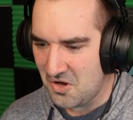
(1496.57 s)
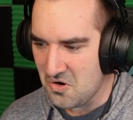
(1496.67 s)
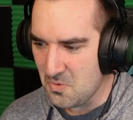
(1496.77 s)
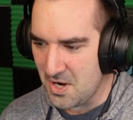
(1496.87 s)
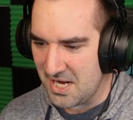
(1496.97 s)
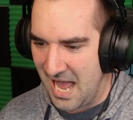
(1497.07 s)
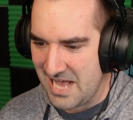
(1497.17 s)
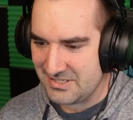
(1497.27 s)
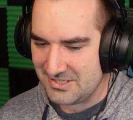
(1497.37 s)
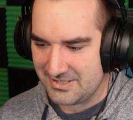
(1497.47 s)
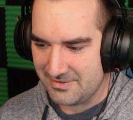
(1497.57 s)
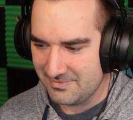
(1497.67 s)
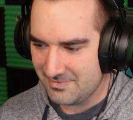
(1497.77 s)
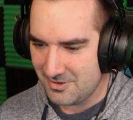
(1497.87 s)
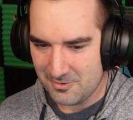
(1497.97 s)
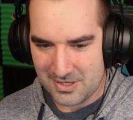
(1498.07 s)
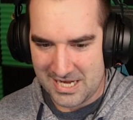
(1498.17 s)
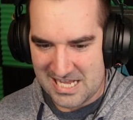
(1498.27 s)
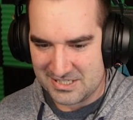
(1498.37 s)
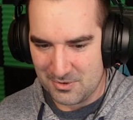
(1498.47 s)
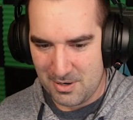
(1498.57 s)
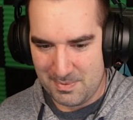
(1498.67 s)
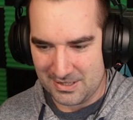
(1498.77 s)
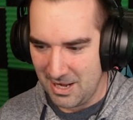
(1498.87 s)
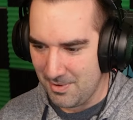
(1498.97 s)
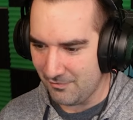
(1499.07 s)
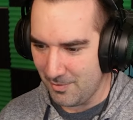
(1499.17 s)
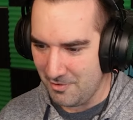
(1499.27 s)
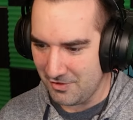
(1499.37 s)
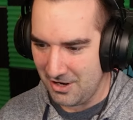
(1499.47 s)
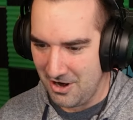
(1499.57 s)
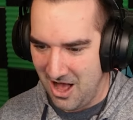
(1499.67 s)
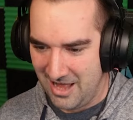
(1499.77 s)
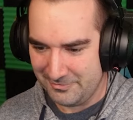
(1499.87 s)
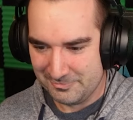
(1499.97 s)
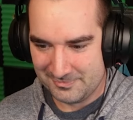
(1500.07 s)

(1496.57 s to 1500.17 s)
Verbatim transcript: Who would have guessed? Who would have guessed you would have been coming from over there, huh?